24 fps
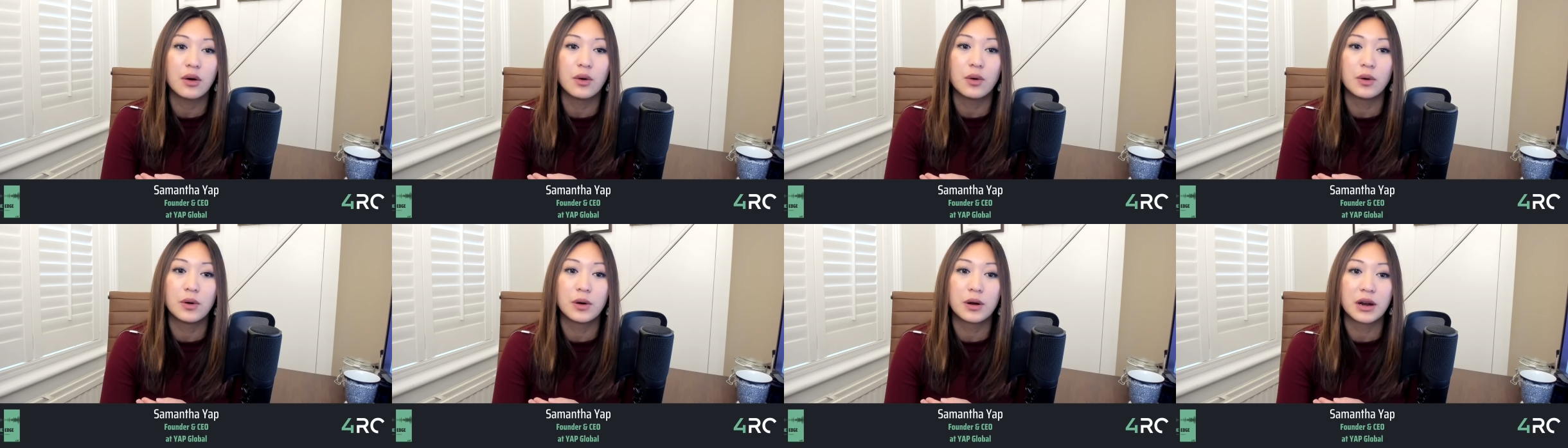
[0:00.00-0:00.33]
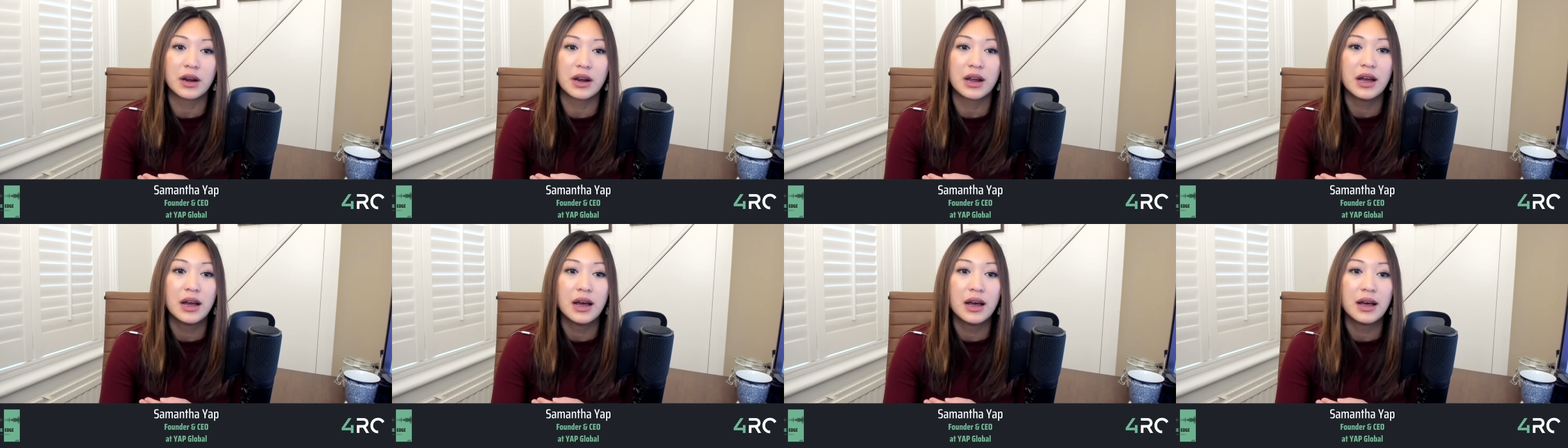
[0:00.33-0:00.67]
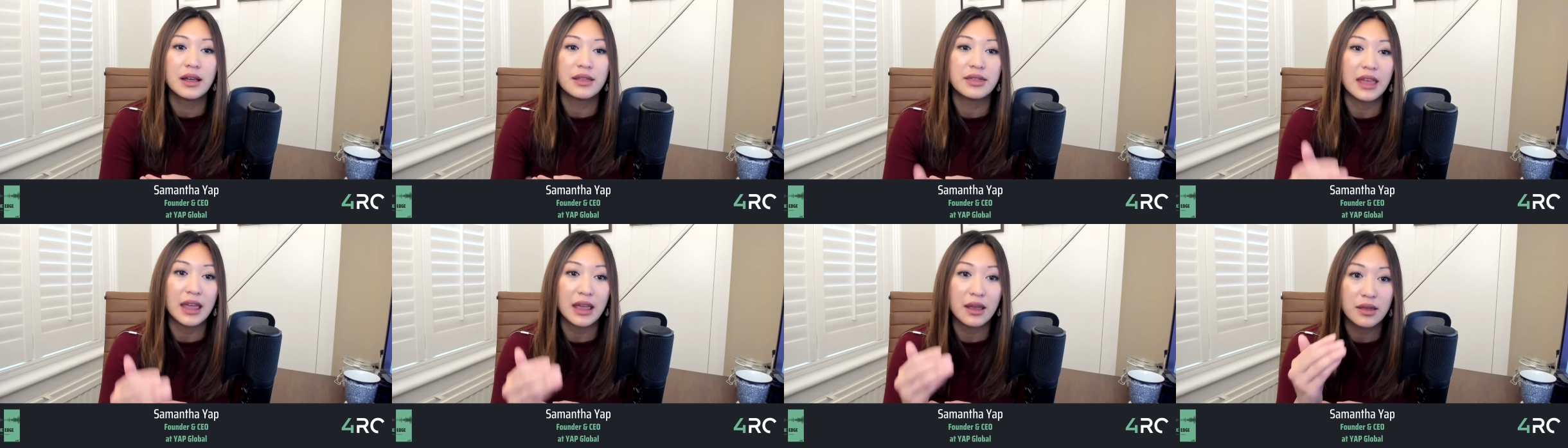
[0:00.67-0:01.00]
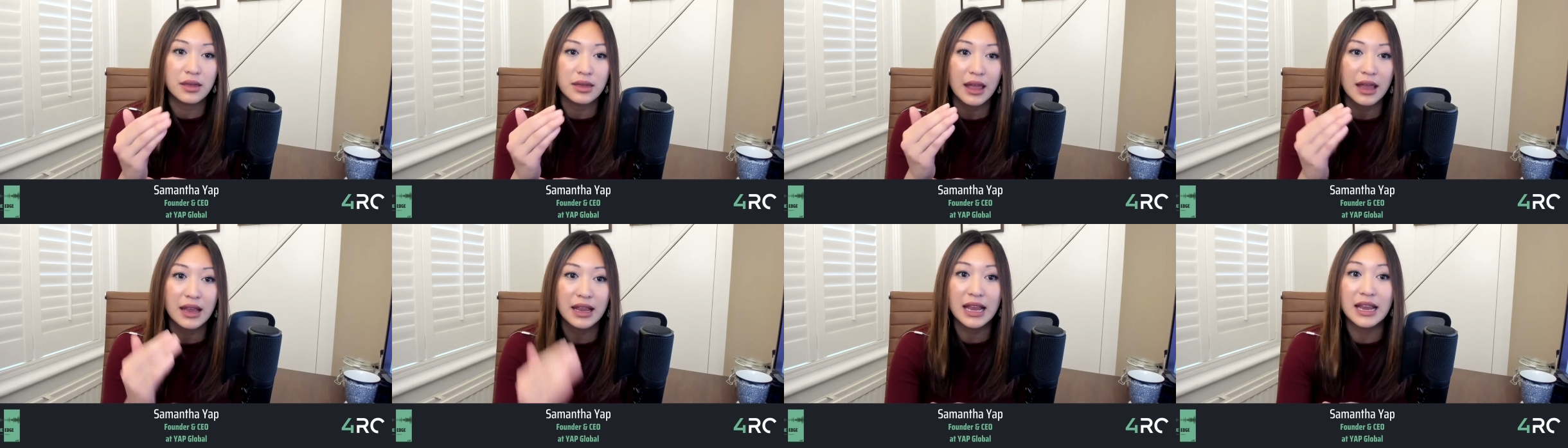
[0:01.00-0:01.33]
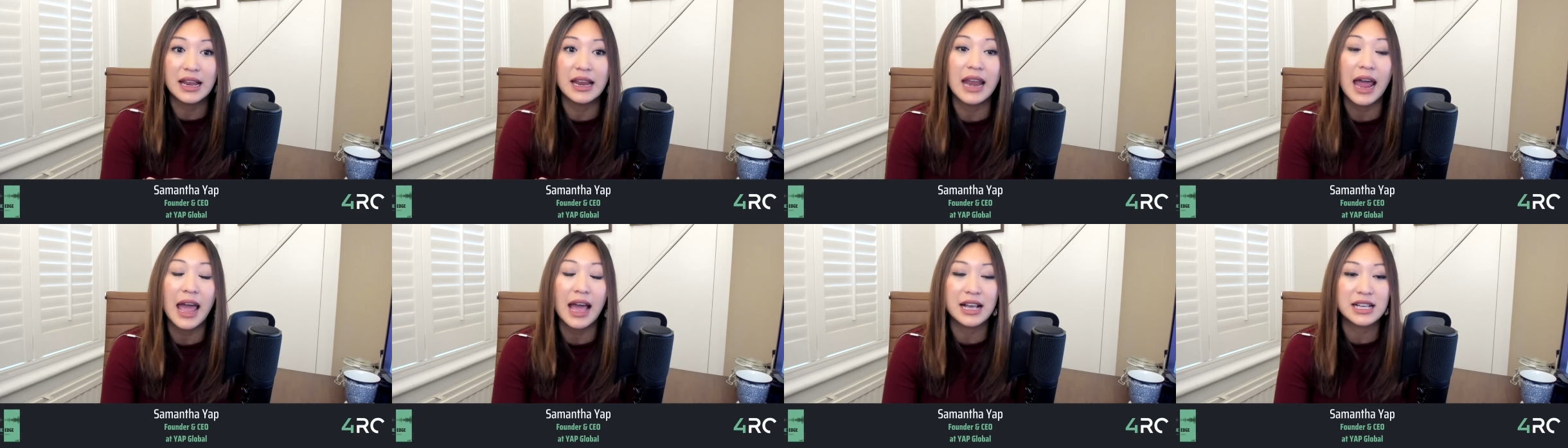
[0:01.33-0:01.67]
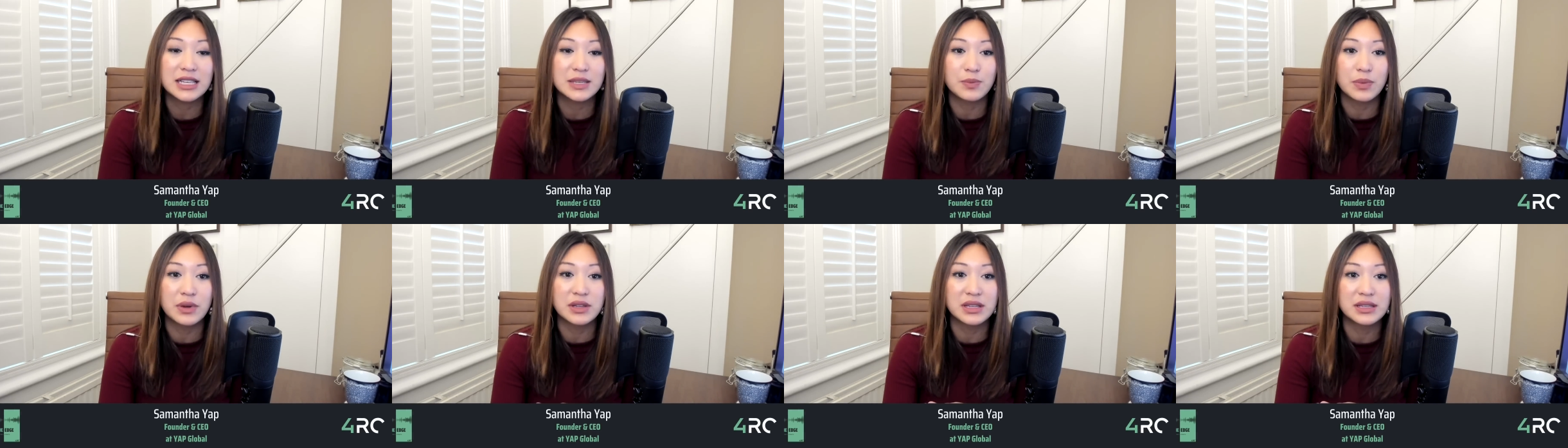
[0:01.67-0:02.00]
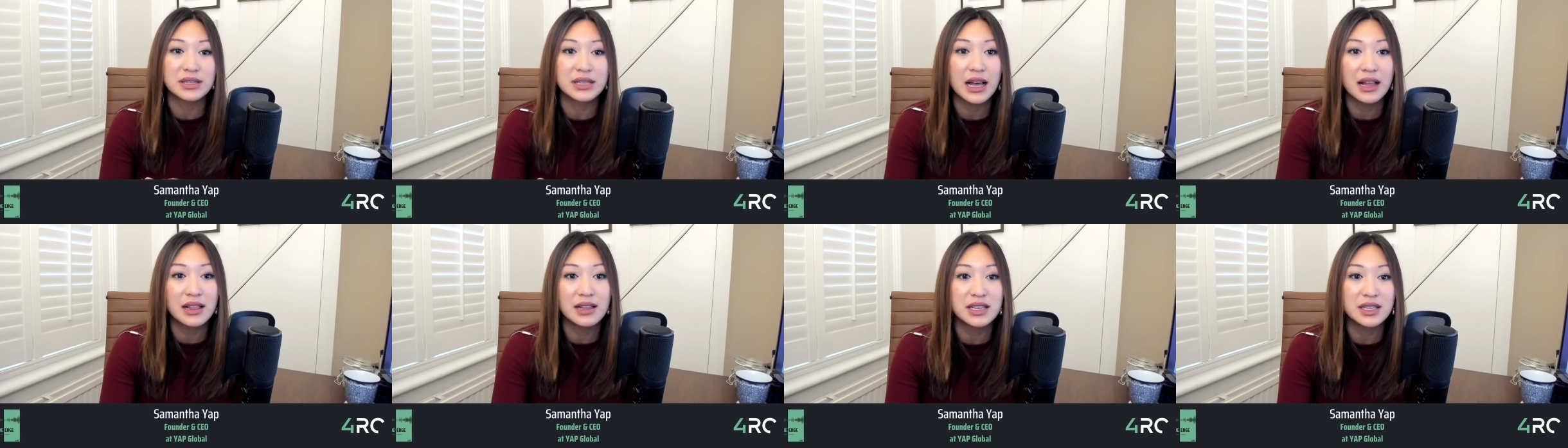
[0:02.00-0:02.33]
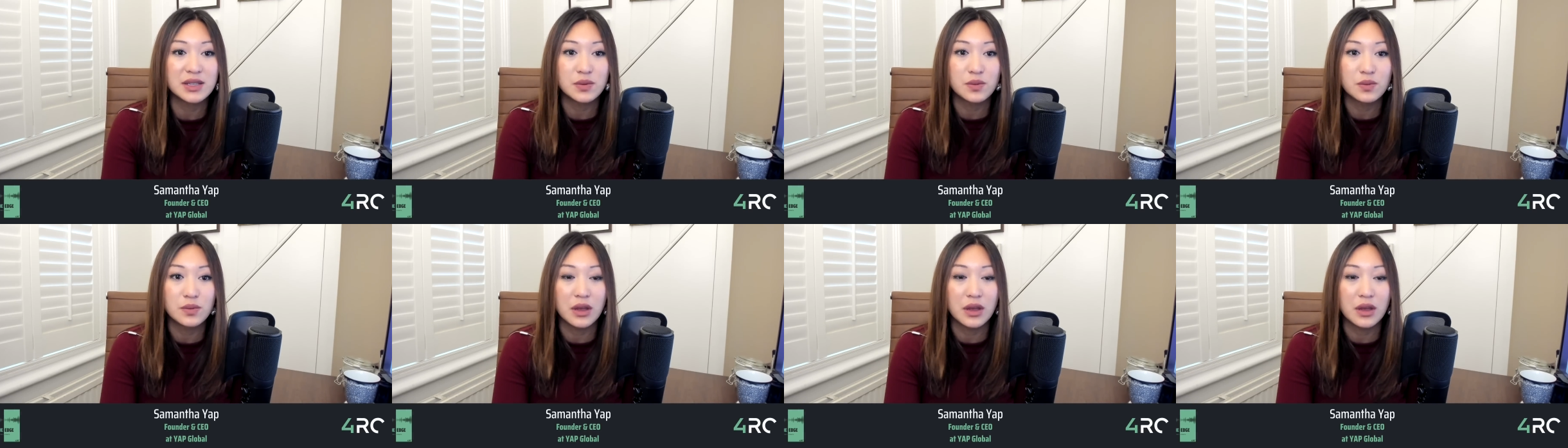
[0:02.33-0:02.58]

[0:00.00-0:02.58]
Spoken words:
or they need an expert to tell us,